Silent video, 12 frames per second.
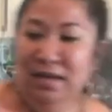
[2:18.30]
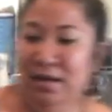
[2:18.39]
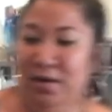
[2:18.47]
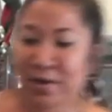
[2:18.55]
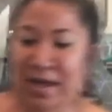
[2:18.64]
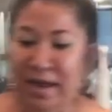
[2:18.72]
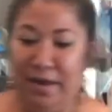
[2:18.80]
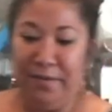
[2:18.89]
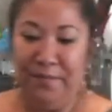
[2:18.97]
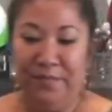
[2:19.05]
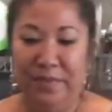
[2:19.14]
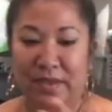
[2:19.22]
okay.
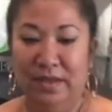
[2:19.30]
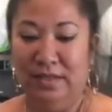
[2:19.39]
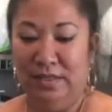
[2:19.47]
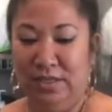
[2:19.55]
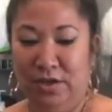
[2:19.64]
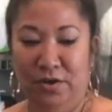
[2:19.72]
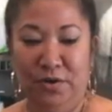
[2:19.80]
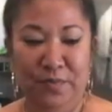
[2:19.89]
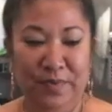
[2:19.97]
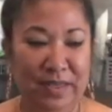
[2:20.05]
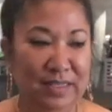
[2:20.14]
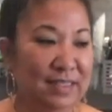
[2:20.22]
So
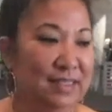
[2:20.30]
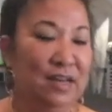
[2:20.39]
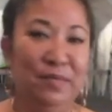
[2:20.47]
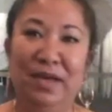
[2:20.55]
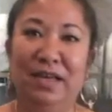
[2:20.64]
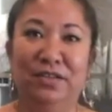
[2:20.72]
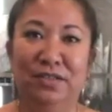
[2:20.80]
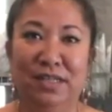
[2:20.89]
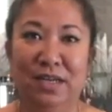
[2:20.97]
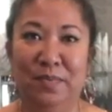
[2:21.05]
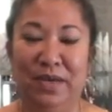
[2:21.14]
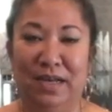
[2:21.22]
this is going to be
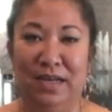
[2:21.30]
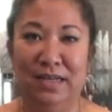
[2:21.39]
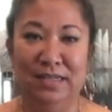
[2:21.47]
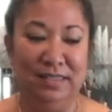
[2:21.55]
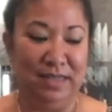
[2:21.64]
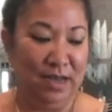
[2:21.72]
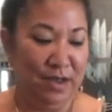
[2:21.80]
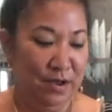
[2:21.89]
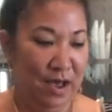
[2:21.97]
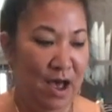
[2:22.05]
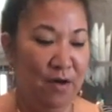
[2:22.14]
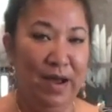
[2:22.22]
interesting because
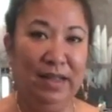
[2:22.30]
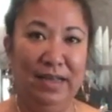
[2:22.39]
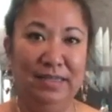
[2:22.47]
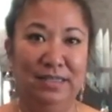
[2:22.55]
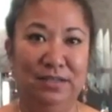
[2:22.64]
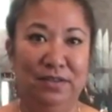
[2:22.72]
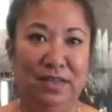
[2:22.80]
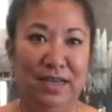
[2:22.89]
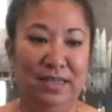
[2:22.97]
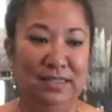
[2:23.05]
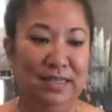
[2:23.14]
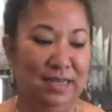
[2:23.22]
how I like to do
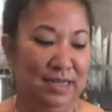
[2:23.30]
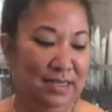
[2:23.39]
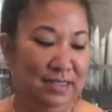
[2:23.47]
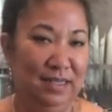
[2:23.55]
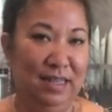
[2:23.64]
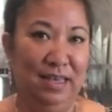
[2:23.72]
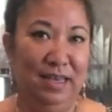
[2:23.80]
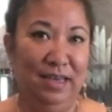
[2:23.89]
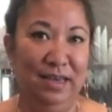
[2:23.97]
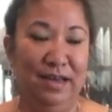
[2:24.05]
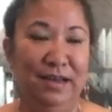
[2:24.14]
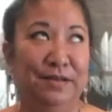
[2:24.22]
things is
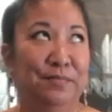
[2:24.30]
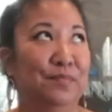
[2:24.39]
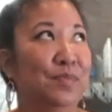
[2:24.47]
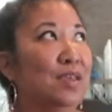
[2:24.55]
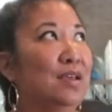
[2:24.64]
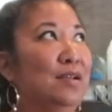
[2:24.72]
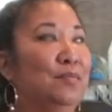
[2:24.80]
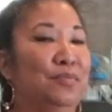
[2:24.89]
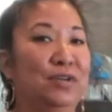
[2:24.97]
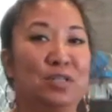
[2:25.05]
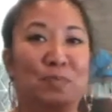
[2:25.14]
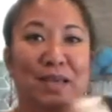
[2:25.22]
the
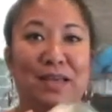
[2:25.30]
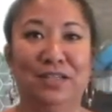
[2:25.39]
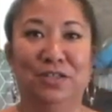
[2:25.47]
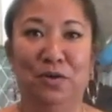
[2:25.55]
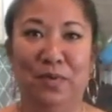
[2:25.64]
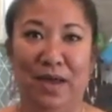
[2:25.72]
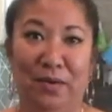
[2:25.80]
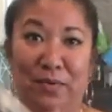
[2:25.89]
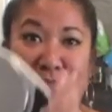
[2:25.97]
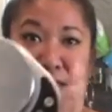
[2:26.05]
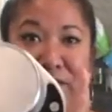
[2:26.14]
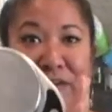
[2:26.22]
British baking show way.
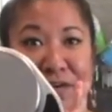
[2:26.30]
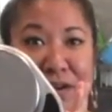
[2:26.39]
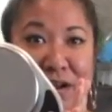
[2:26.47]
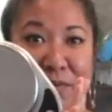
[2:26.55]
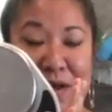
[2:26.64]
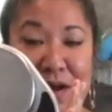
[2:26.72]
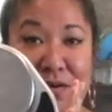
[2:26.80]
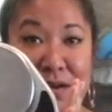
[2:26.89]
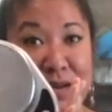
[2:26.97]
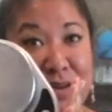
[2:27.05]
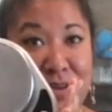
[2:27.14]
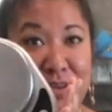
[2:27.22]
Once I found out about
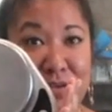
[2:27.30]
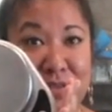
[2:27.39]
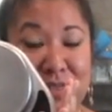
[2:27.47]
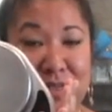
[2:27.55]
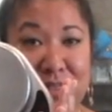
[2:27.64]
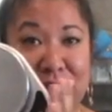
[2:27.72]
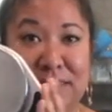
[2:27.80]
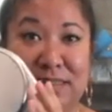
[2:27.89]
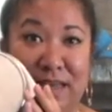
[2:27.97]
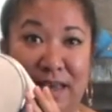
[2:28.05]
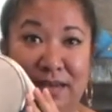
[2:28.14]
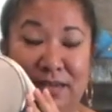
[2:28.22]
using the
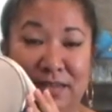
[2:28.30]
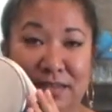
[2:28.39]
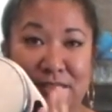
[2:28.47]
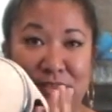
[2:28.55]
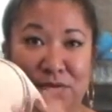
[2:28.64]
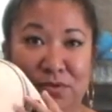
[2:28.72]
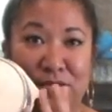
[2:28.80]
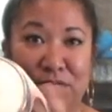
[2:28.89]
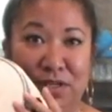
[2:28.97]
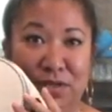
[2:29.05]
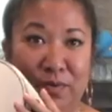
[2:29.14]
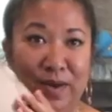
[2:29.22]
scale to
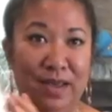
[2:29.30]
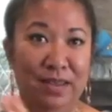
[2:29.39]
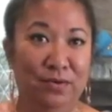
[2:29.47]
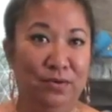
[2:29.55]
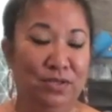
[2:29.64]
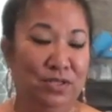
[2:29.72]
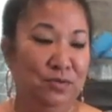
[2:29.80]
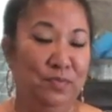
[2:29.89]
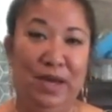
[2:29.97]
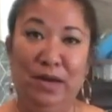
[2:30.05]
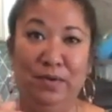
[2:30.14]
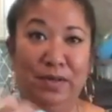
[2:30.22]
cook with or to
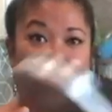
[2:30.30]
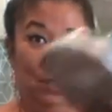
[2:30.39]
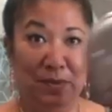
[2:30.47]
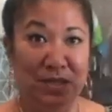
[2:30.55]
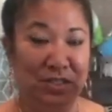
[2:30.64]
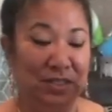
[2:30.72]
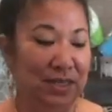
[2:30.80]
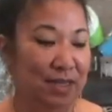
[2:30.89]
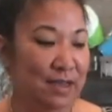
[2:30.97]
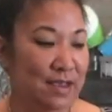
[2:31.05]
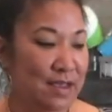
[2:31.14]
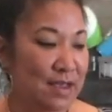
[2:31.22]
bake with, especially